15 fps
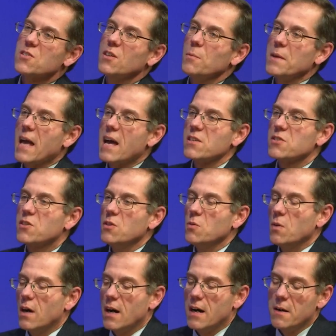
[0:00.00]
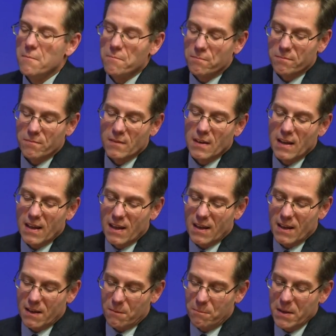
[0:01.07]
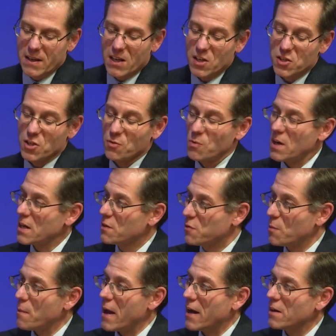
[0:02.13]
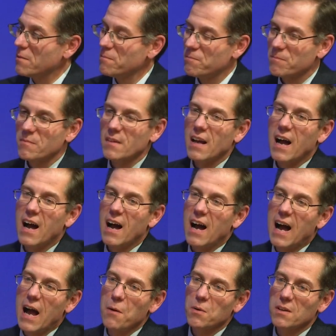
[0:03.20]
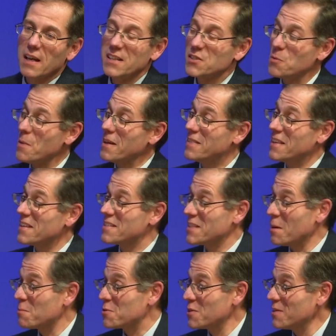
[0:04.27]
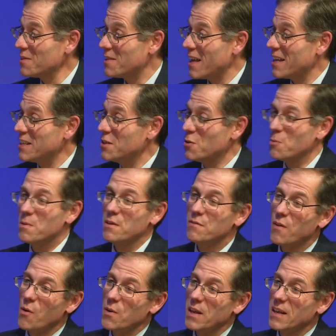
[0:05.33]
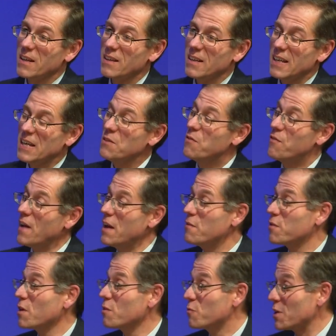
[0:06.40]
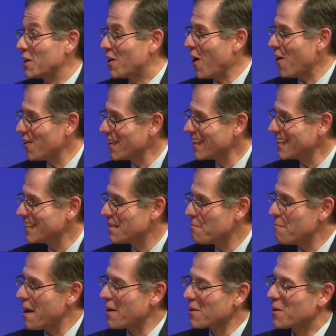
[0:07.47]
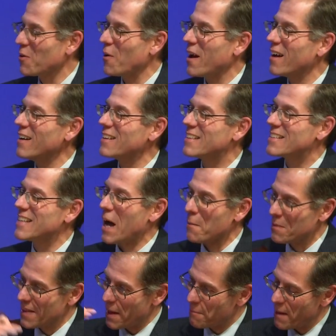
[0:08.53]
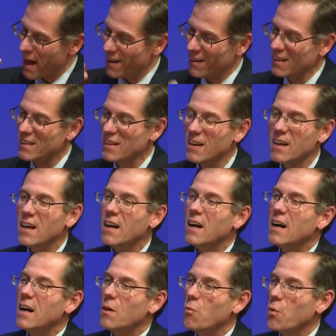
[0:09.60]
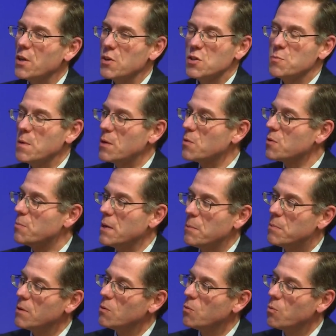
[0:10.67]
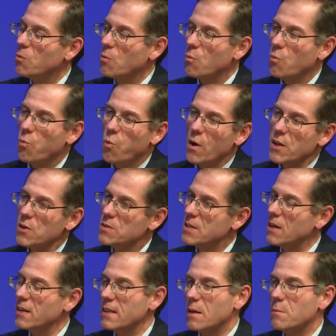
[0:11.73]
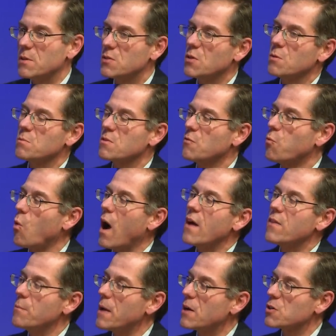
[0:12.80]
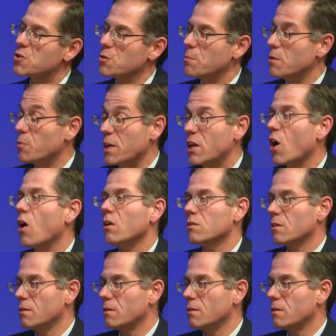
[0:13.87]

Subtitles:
let me ask you, because you're running for mayor, I would like to make the assumption that you will be voting in favor of recalling Mayor Correa at the top of that ballot. When you speak with people, what are you telling them in terms of why the mayor should be recalled?